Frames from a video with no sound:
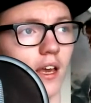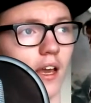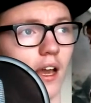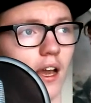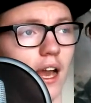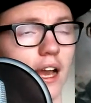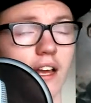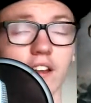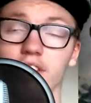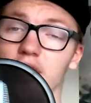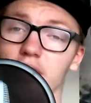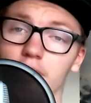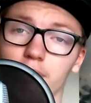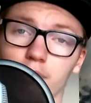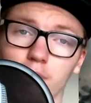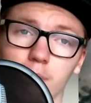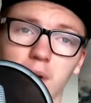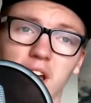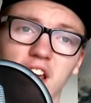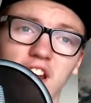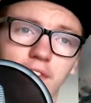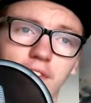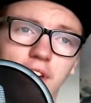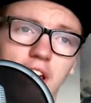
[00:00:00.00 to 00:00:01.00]
I'd say from
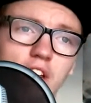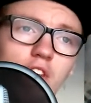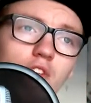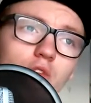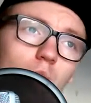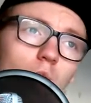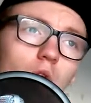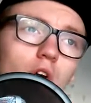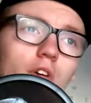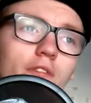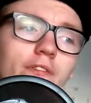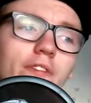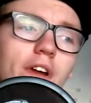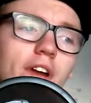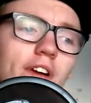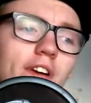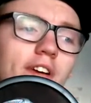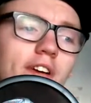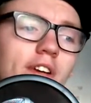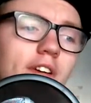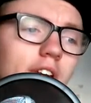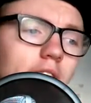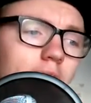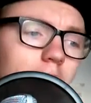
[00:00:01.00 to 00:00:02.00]
Advanced Warfare.
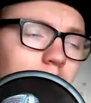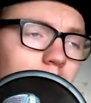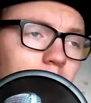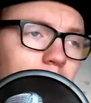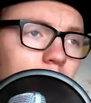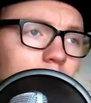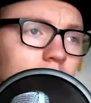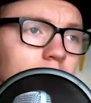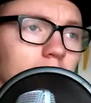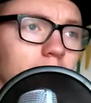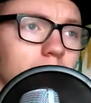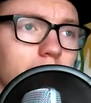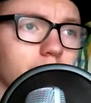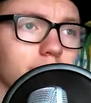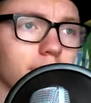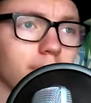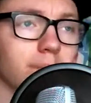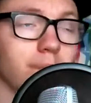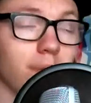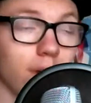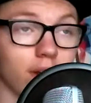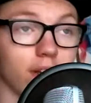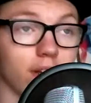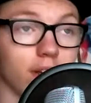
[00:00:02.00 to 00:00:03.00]

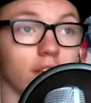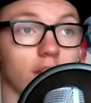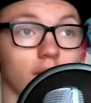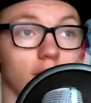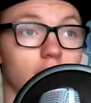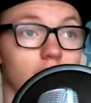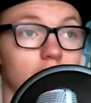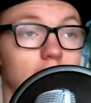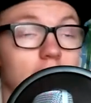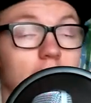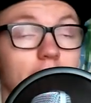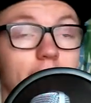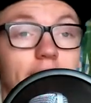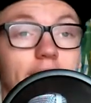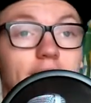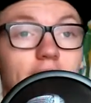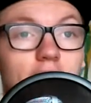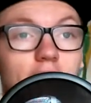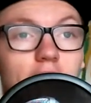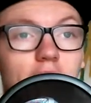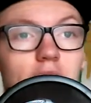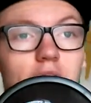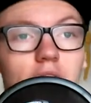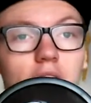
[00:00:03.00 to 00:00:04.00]
But even
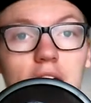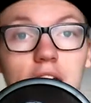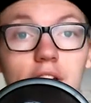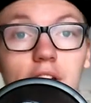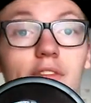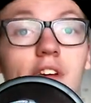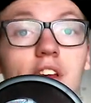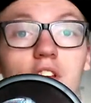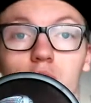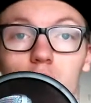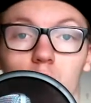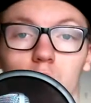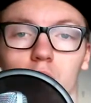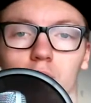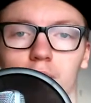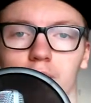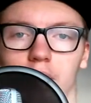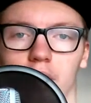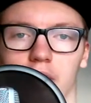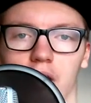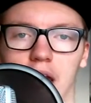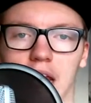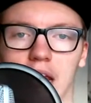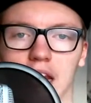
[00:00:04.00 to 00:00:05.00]
then, Advanced
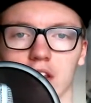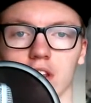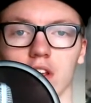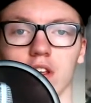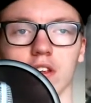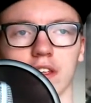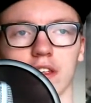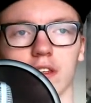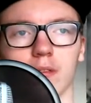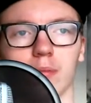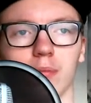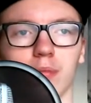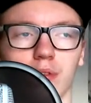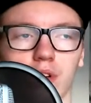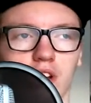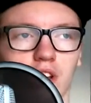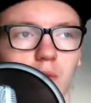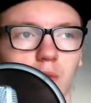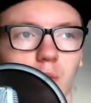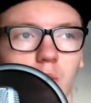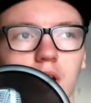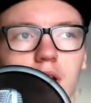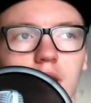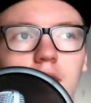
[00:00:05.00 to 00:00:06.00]
Warfare handled it pretty
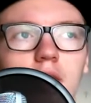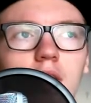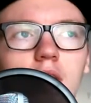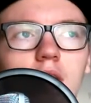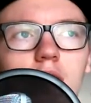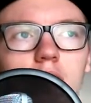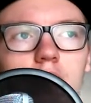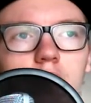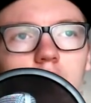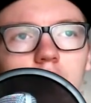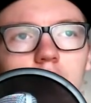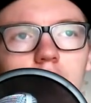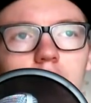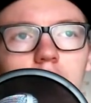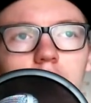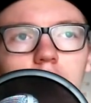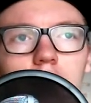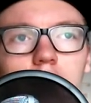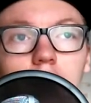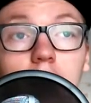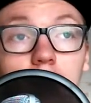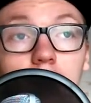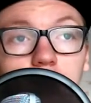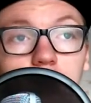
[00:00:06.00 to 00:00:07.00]
well.
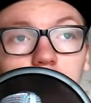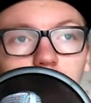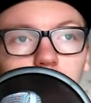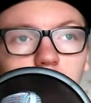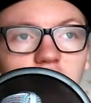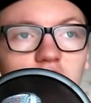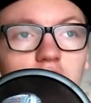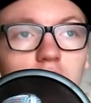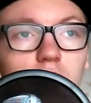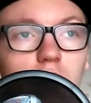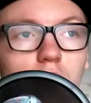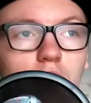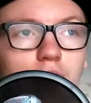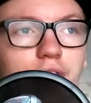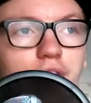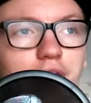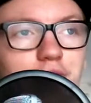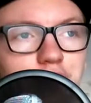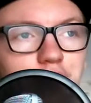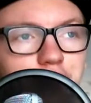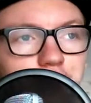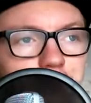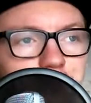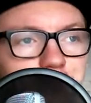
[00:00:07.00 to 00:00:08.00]
And Advanced Warfare
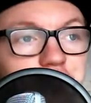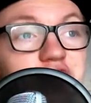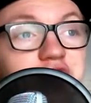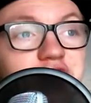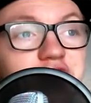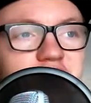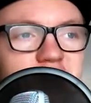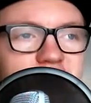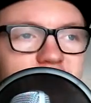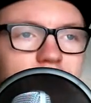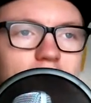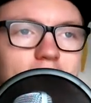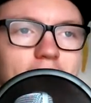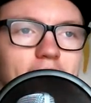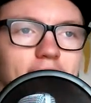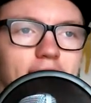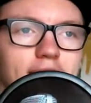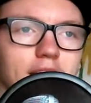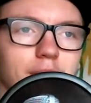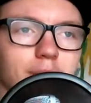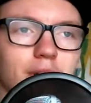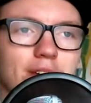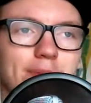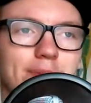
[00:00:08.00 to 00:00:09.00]
is still,
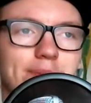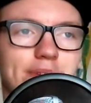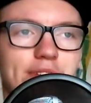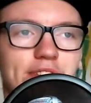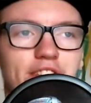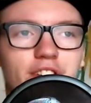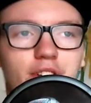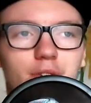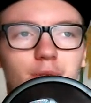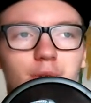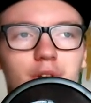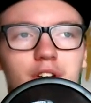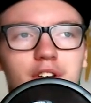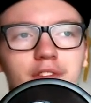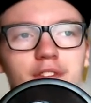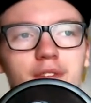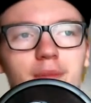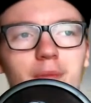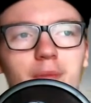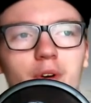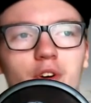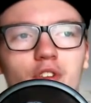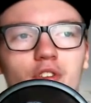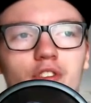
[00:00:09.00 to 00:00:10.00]
in my opinion, one of the
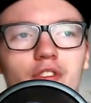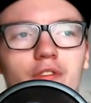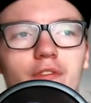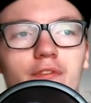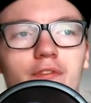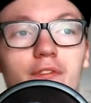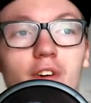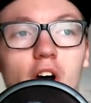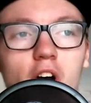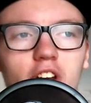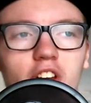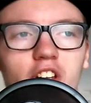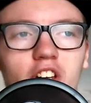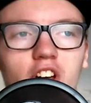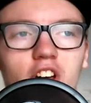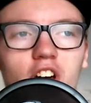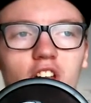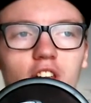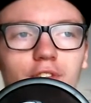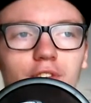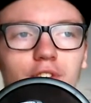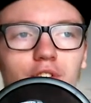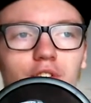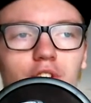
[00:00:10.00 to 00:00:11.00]
most fun Call
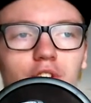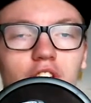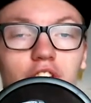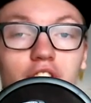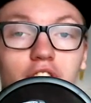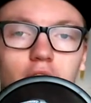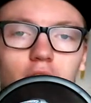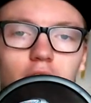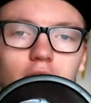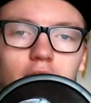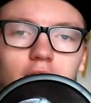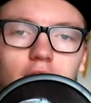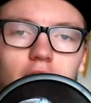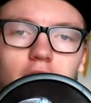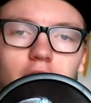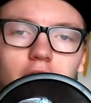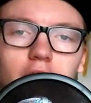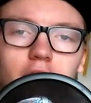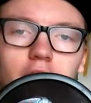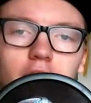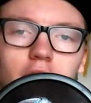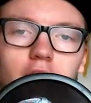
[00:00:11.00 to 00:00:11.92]
of Duties out there.